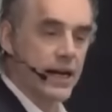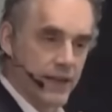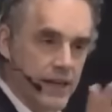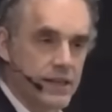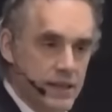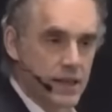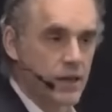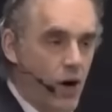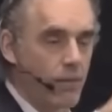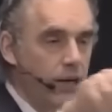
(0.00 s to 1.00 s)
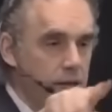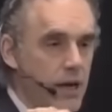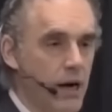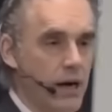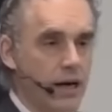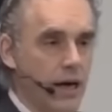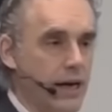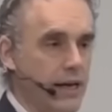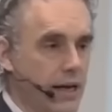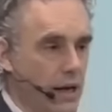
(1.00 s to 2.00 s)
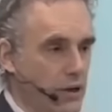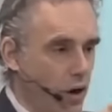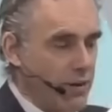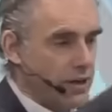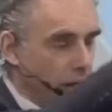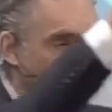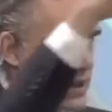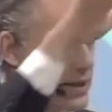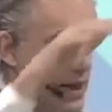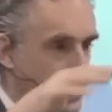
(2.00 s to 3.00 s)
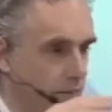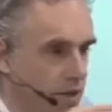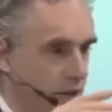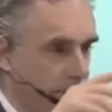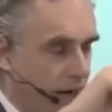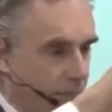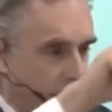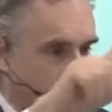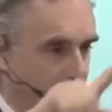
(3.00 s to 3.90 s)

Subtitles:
and this is the dominance hierarchy idea. Dominance hierarchies set themselves up as a